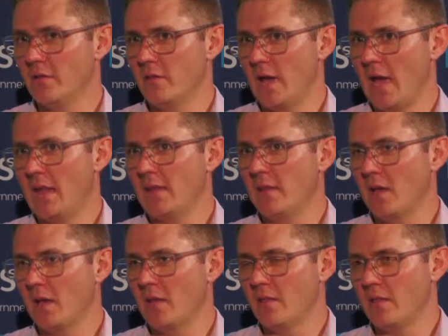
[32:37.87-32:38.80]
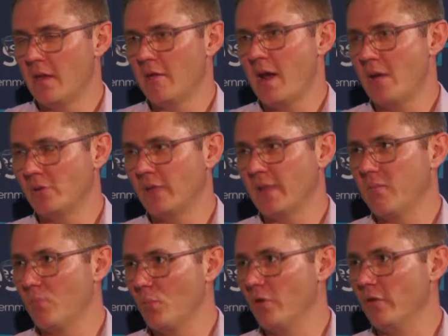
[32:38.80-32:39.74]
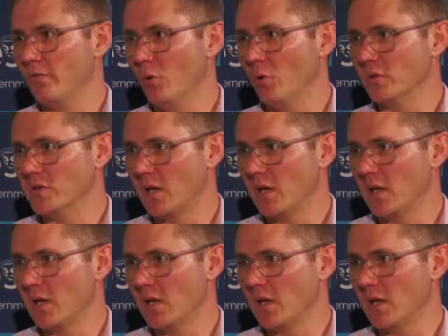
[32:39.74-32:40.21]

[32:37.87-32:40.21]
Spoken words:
and they're able to then move more.